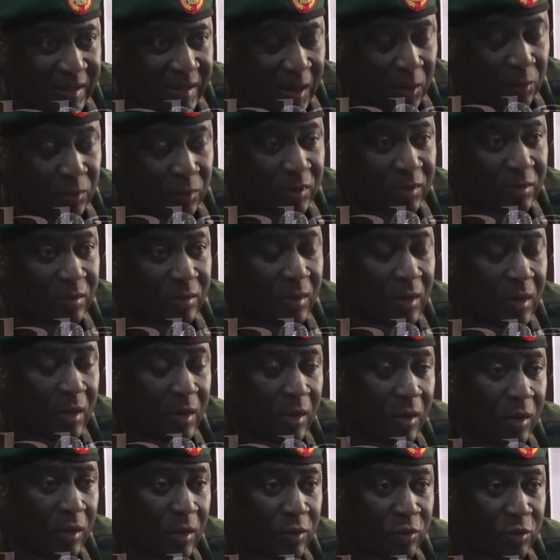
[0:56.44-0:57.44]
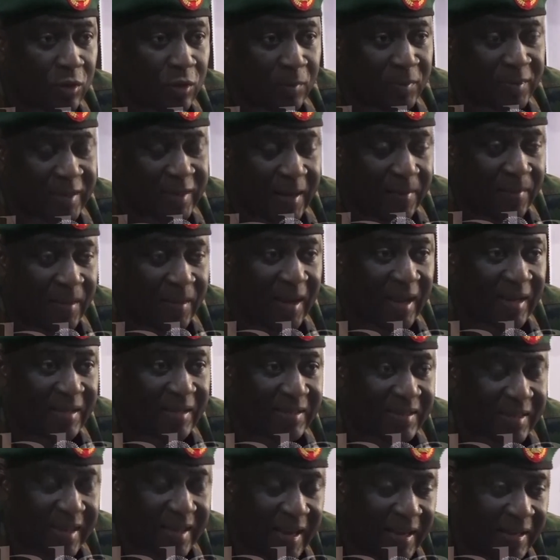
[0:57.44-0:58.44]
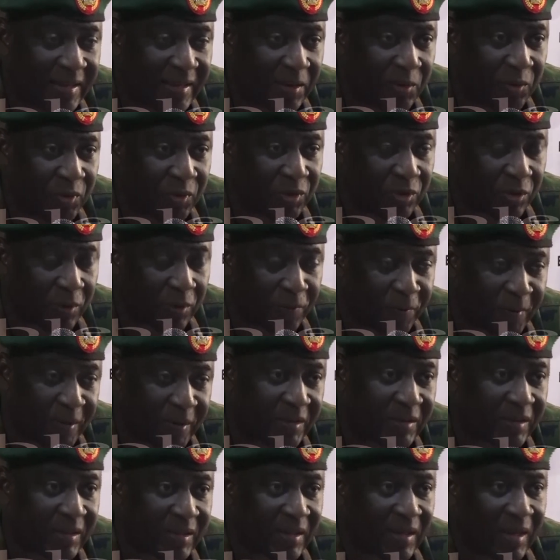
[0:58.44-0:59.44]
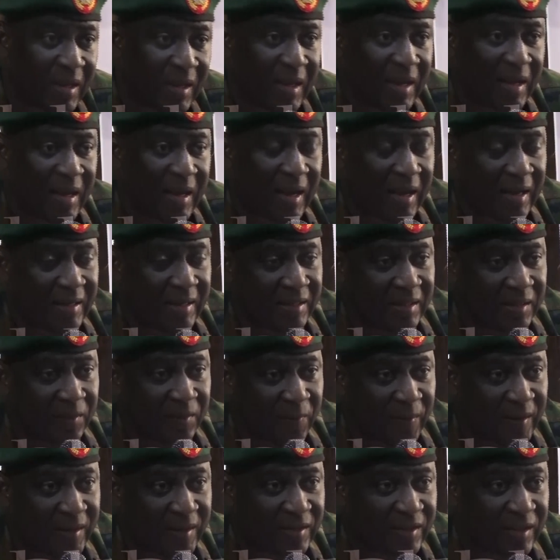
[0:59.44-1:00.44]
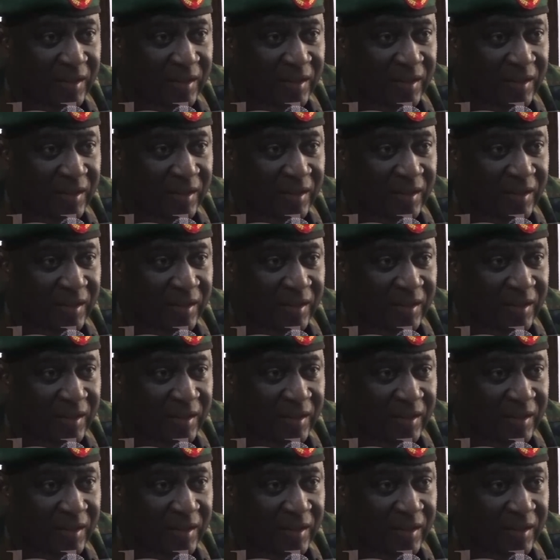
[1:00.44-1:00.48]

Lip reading: out. Sometime last year they resurfaced, and the Defense